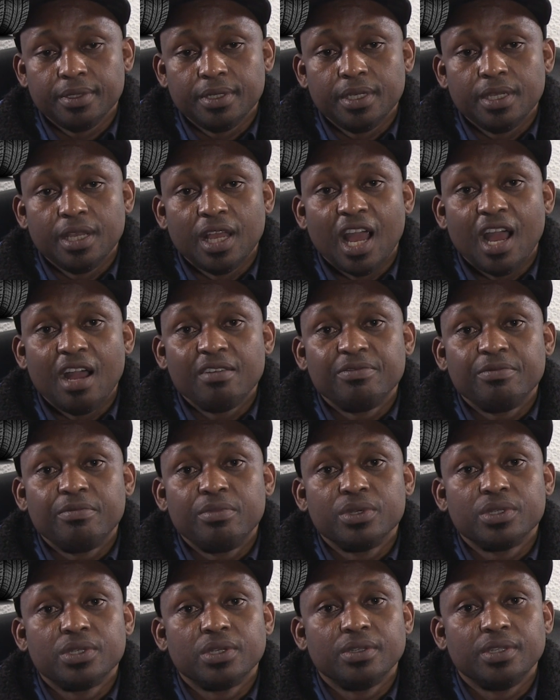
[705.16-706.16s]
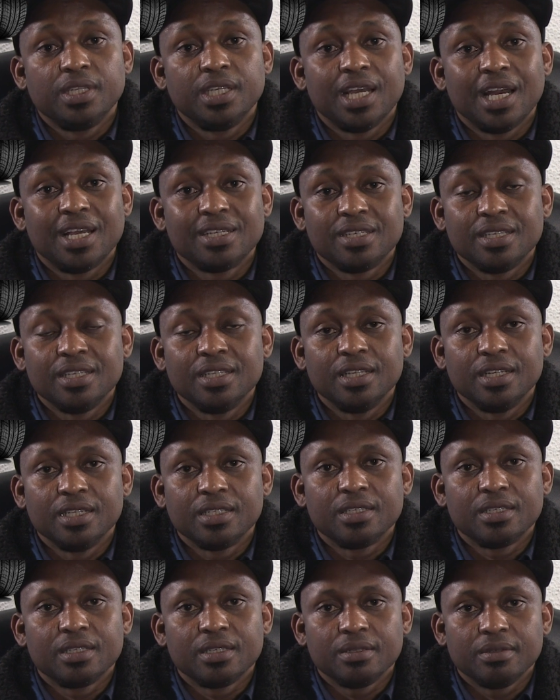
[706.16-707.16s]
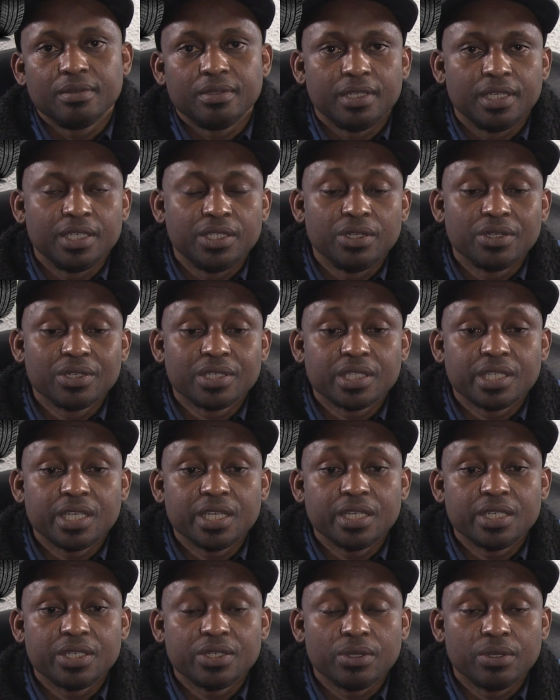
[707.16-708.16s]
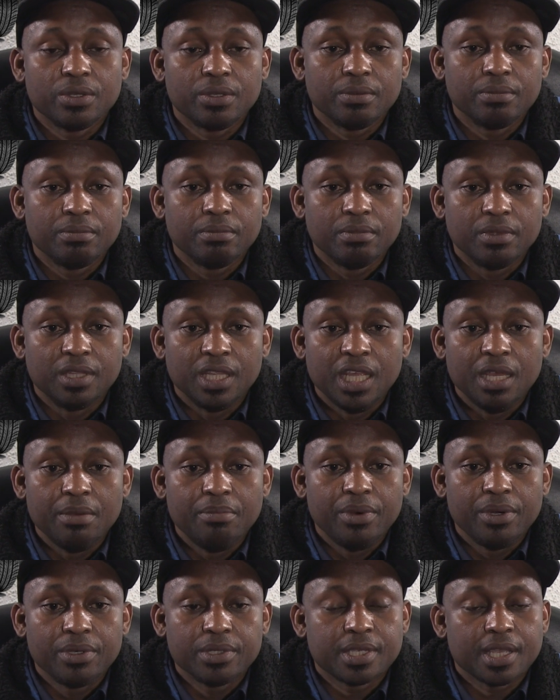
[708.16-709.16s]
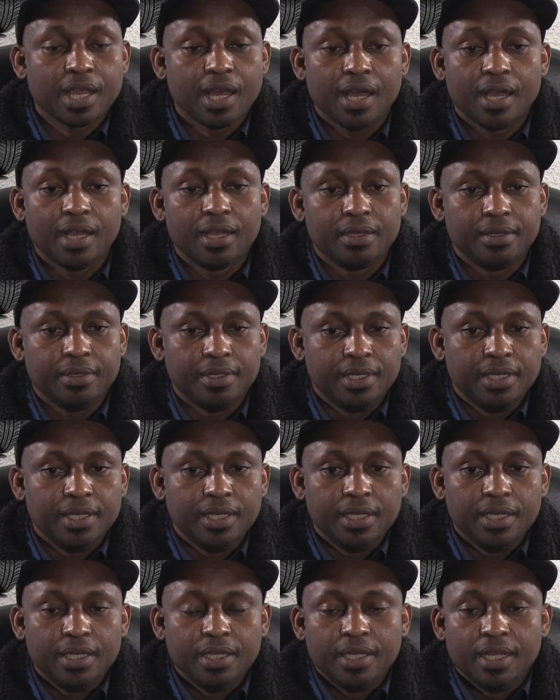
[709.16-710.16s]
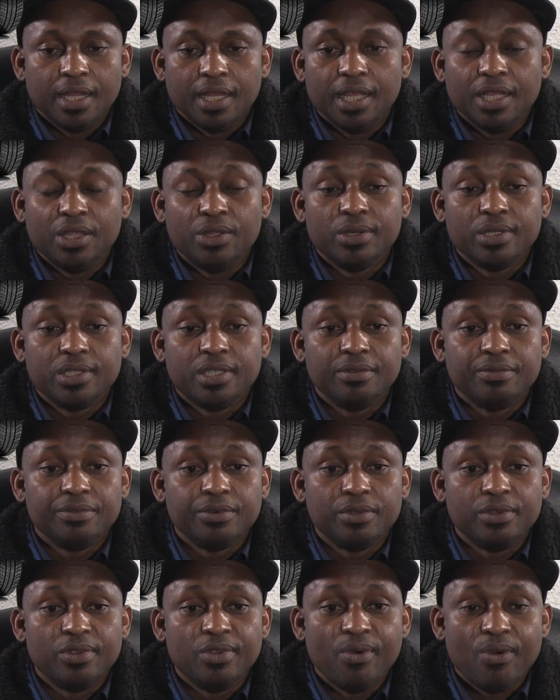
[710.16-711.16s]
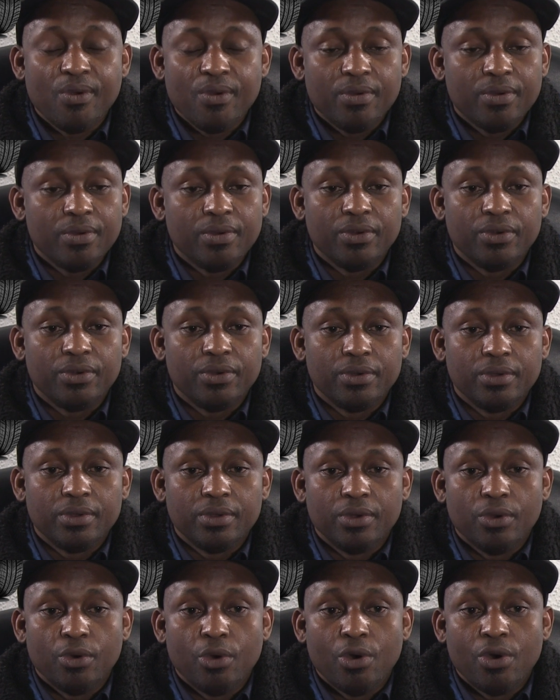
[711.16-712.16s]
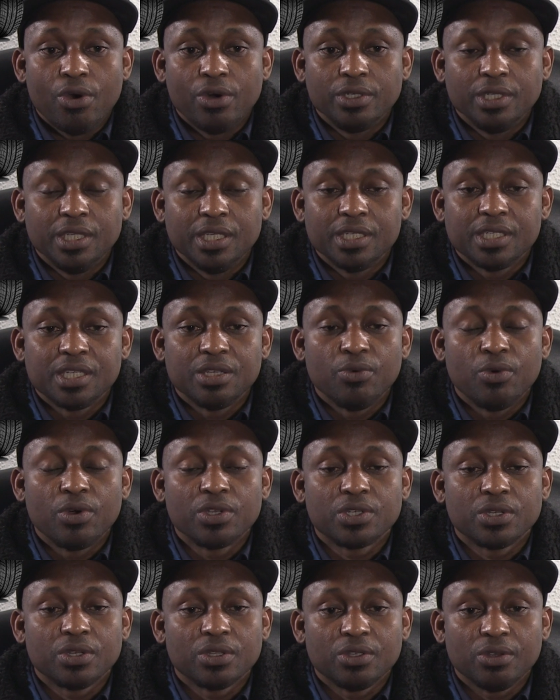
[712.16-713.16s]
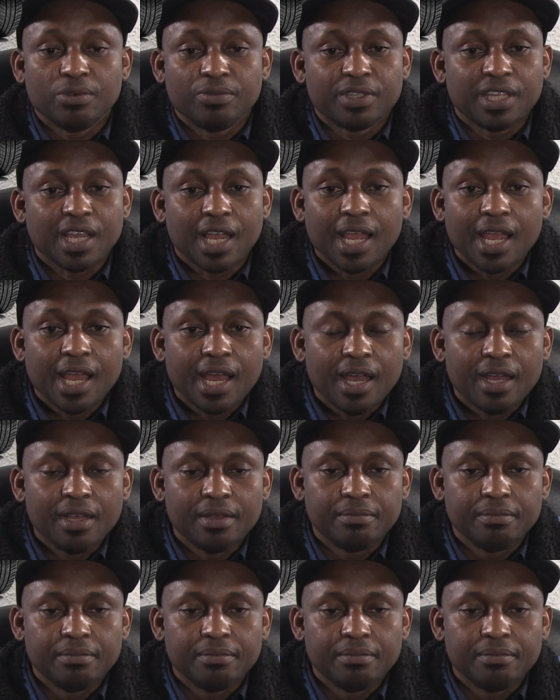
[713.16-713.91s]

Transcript: have most of the accidents, they just take some neighbor's car. They don't even know all this, what sort of tire,